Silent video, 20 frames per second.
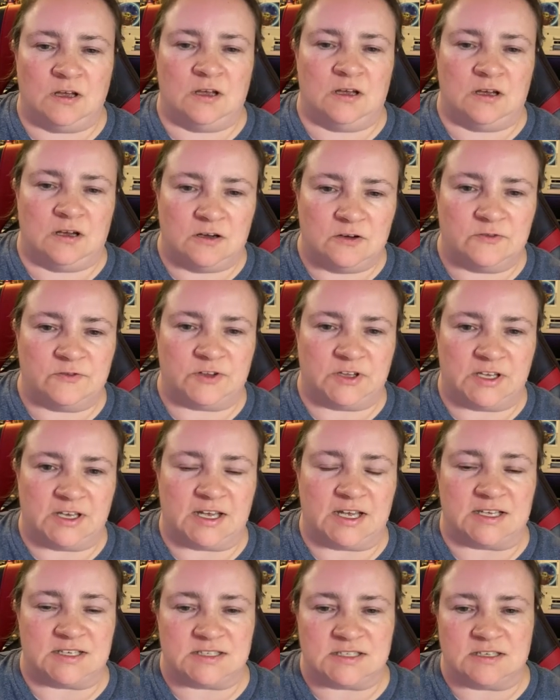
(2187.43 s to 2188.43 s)
hopefully
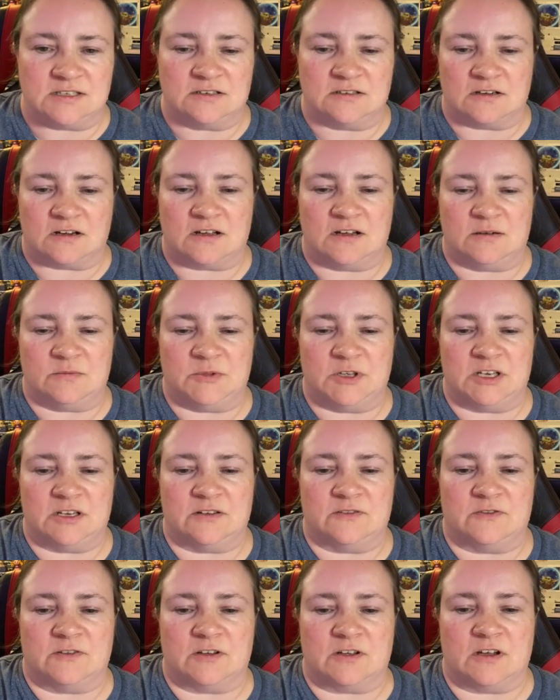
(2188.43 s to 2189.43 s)
I see your comment
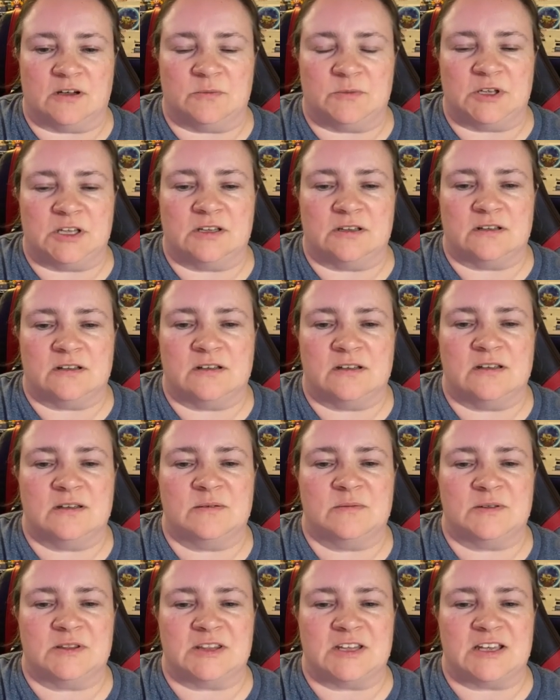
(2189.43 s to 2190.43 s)
if you comment.
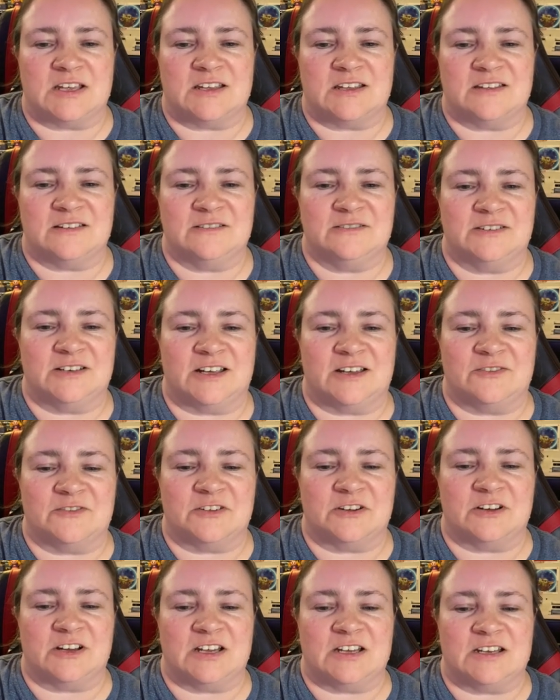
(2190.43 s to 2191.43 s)
Thank you and have a
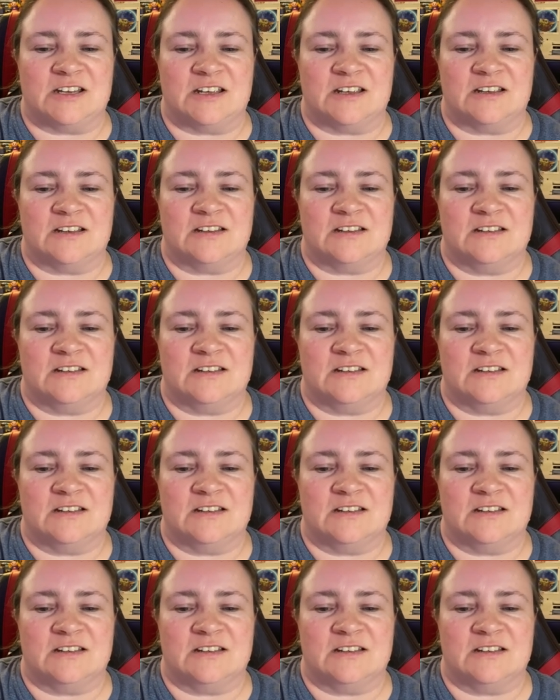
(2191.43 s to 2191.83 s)
great day.